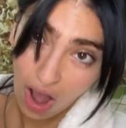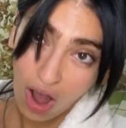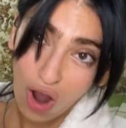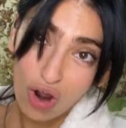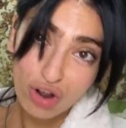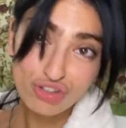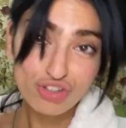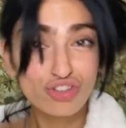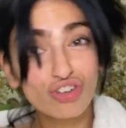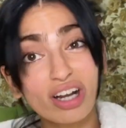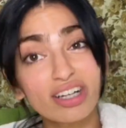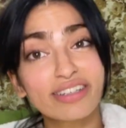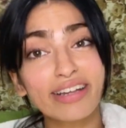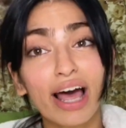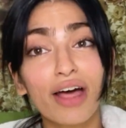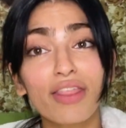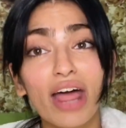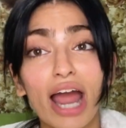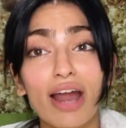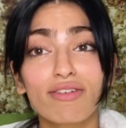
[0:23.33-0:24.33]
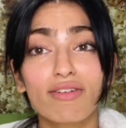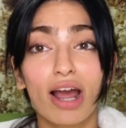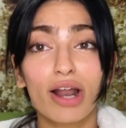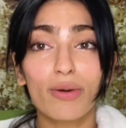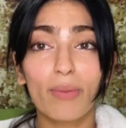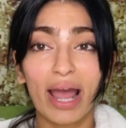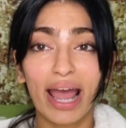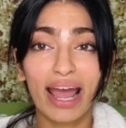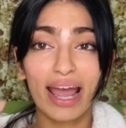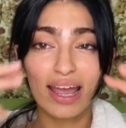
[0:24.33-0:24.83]
strut down that
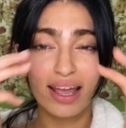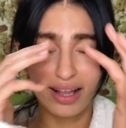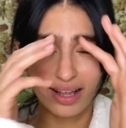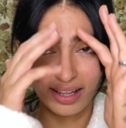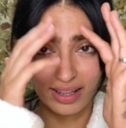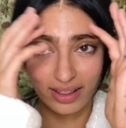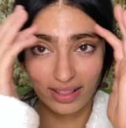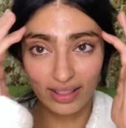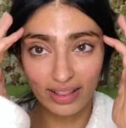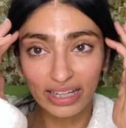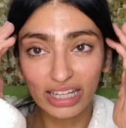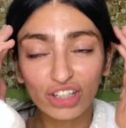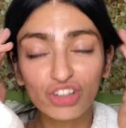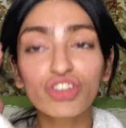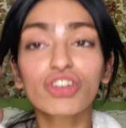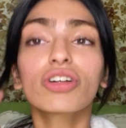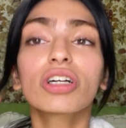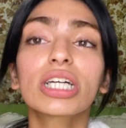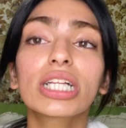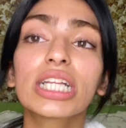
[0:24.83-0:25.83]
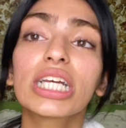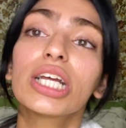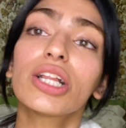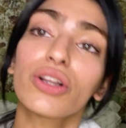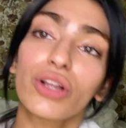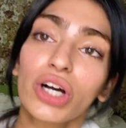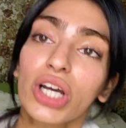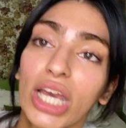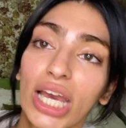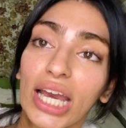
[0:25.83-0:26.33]
runway literally
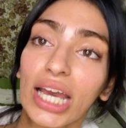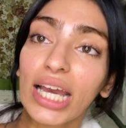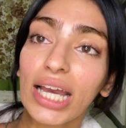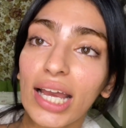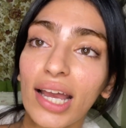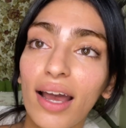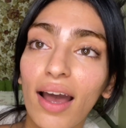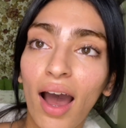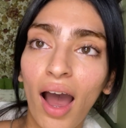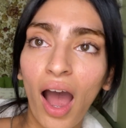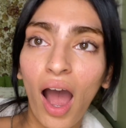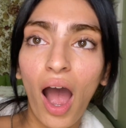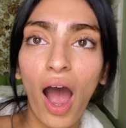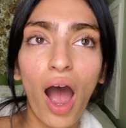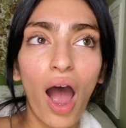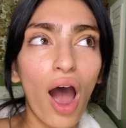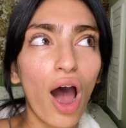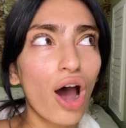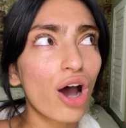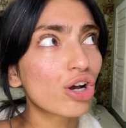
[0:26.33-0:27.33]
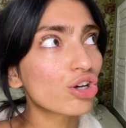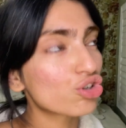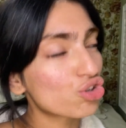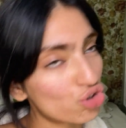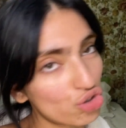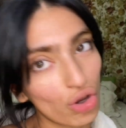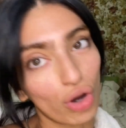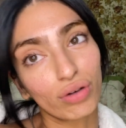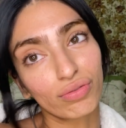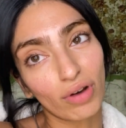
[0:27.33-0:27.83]
looking
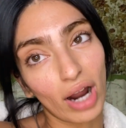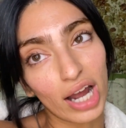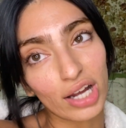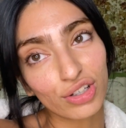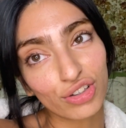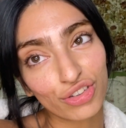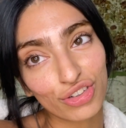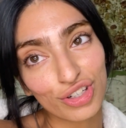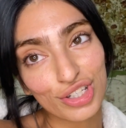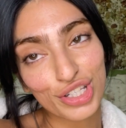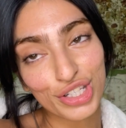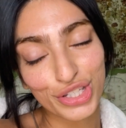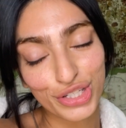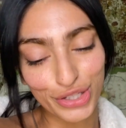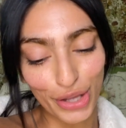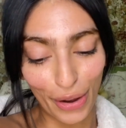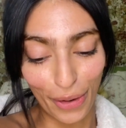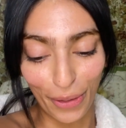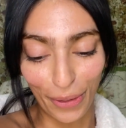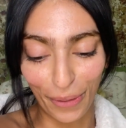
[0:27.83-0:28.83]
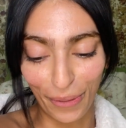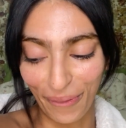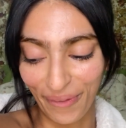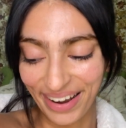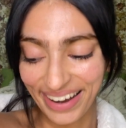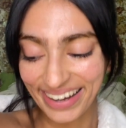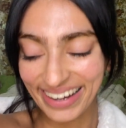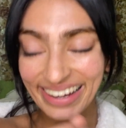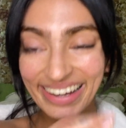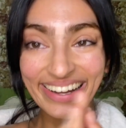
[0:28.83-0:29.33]
so fresh. So
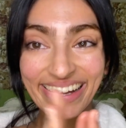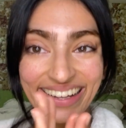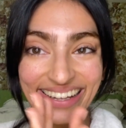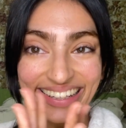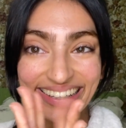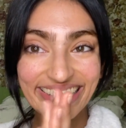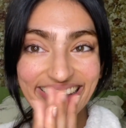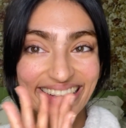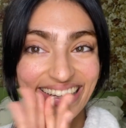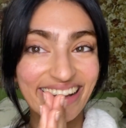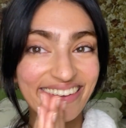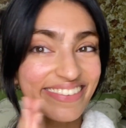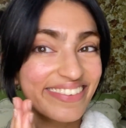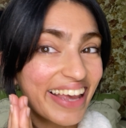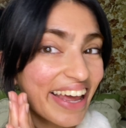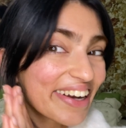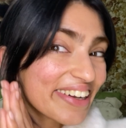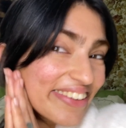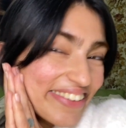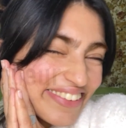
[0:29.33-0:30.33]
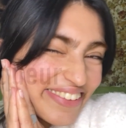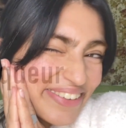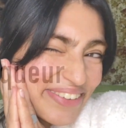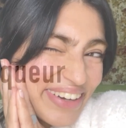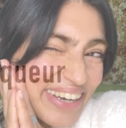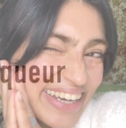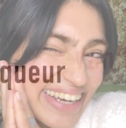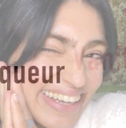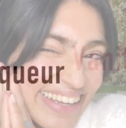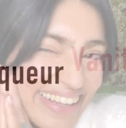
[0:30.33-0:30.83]
let's get into
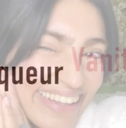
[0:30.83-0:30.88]
it.